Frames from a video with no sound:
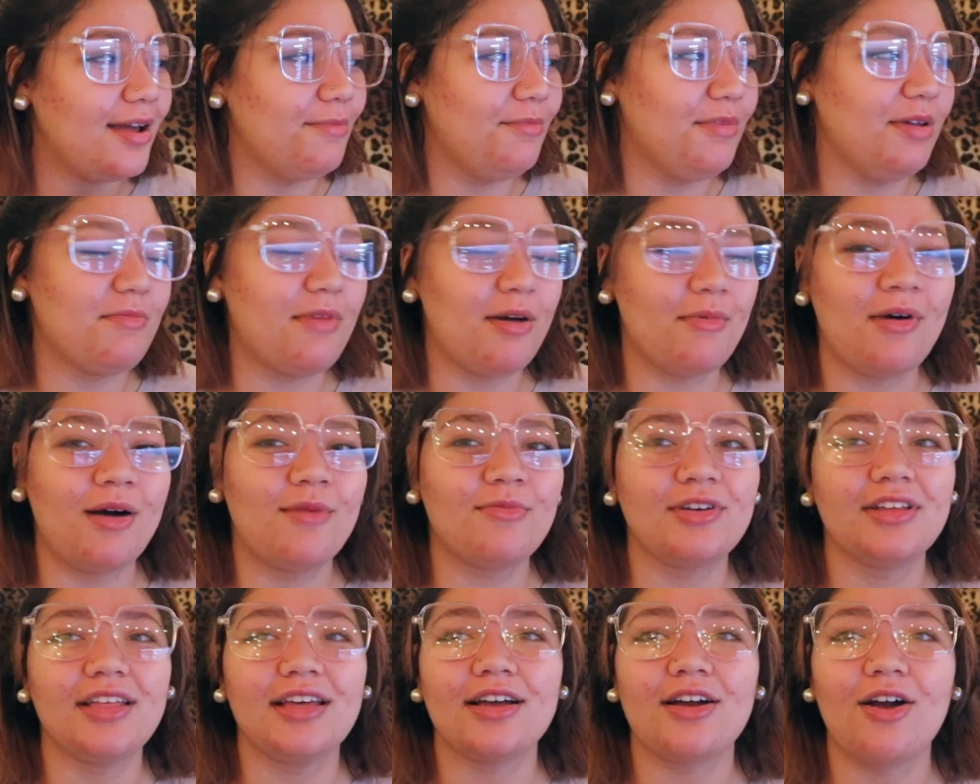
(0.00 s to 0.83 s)
Me and my mom
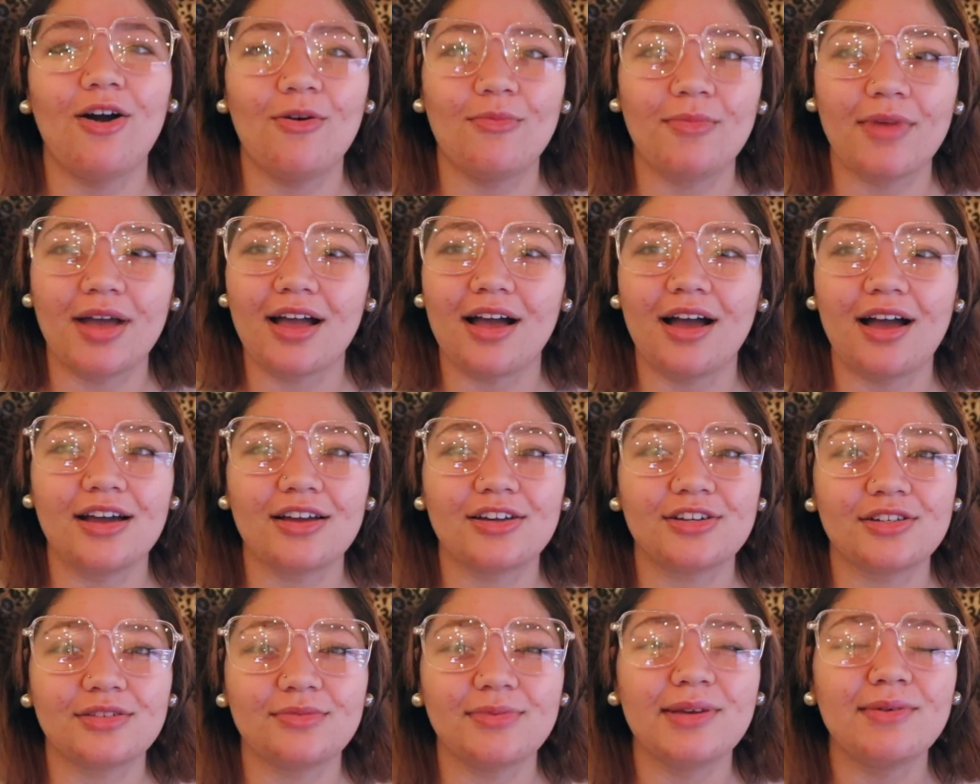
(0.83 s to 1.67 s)
were like, oh my
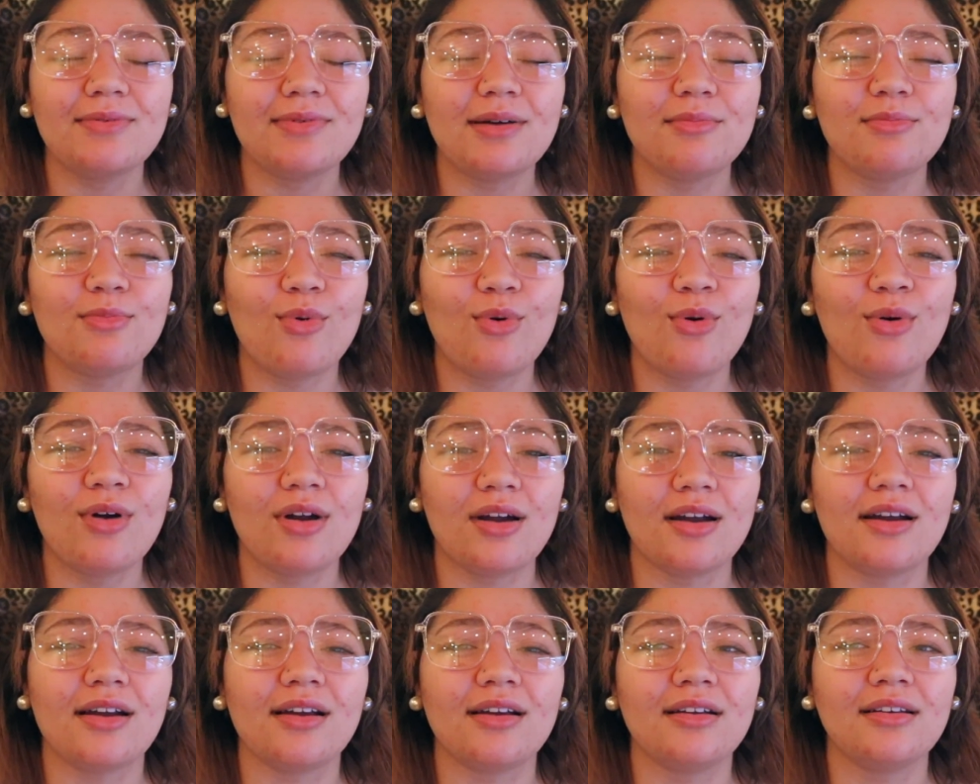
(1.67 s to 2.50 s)
gosh, we want more.
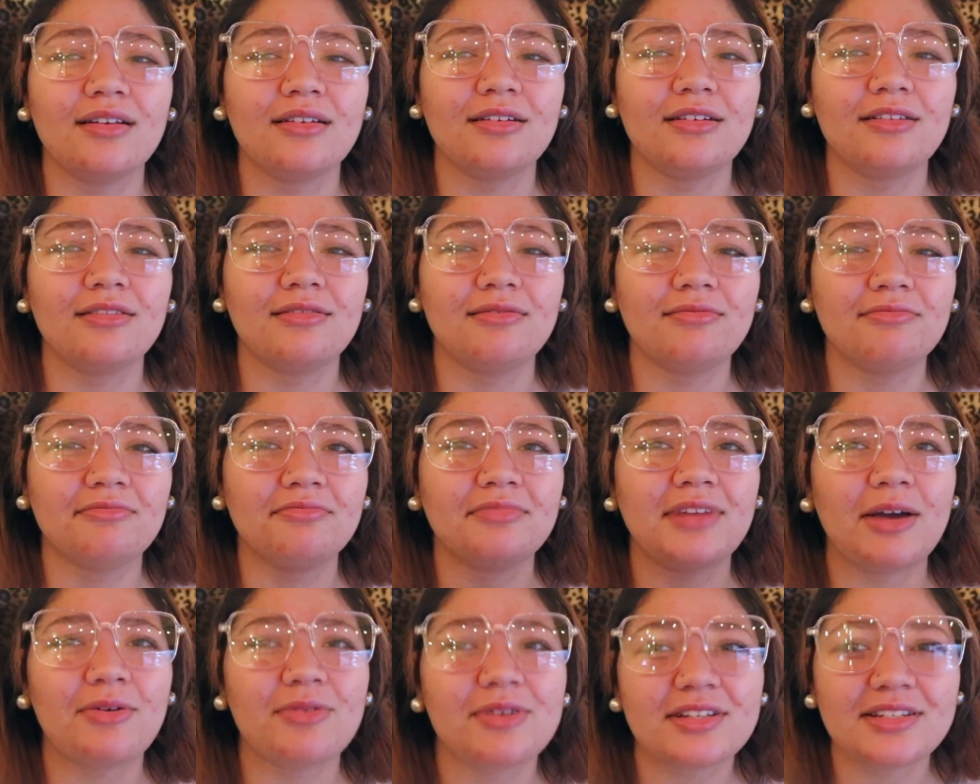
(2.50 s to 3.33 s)
And
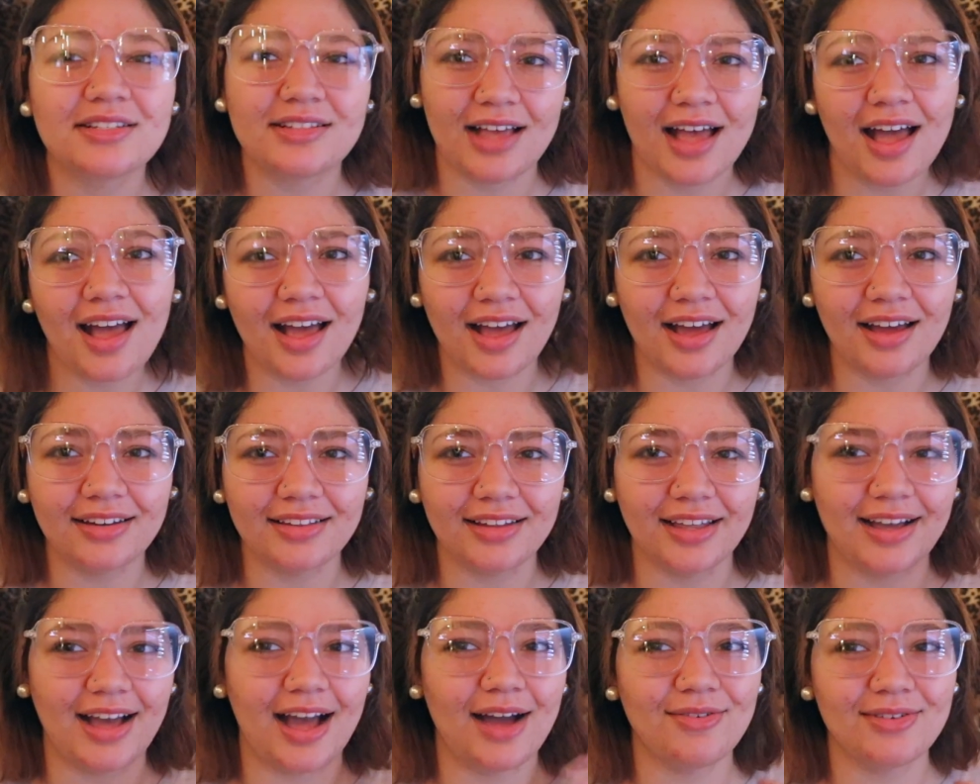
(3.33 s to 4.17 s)
now we're sad.
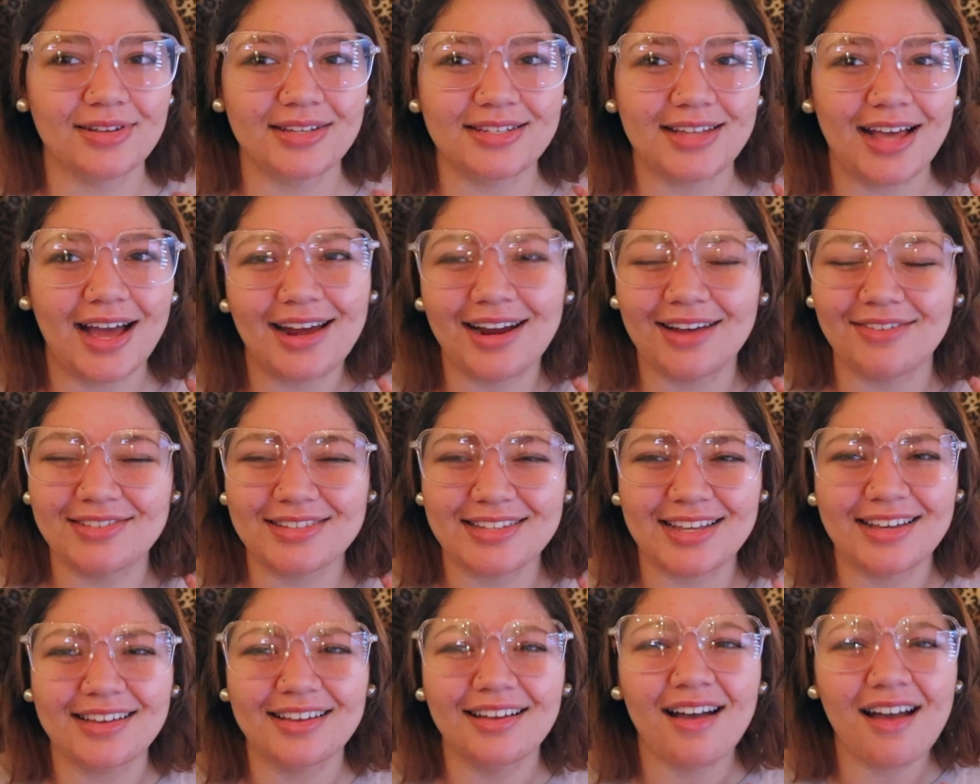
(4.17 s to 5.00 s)
Like I was sad. I was
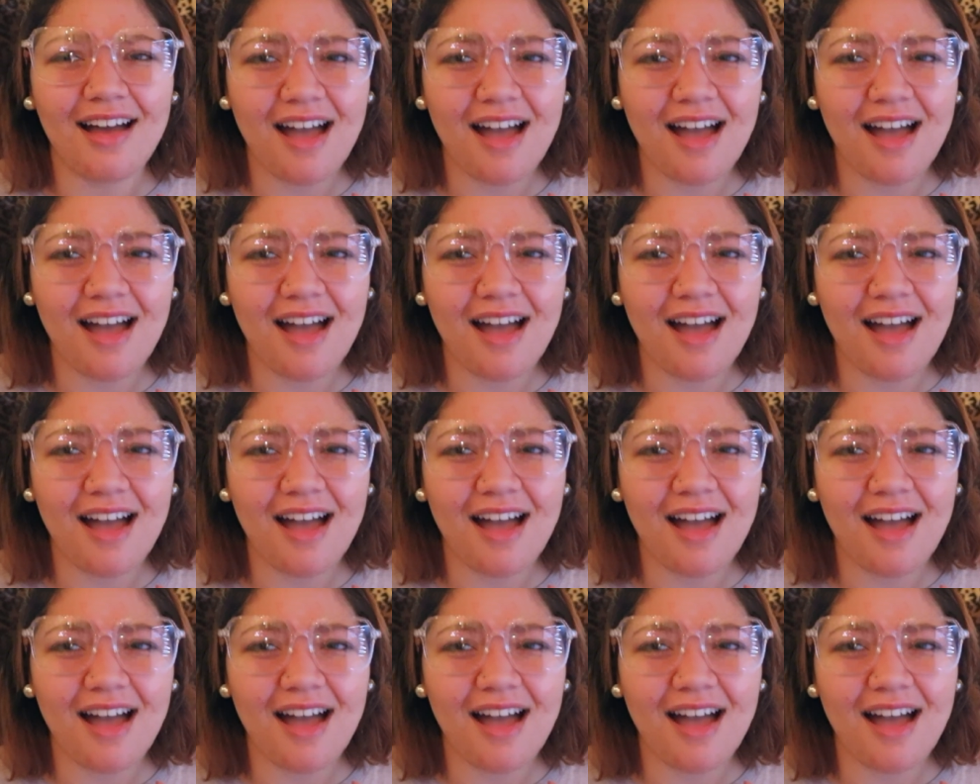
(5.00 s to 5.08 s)
like,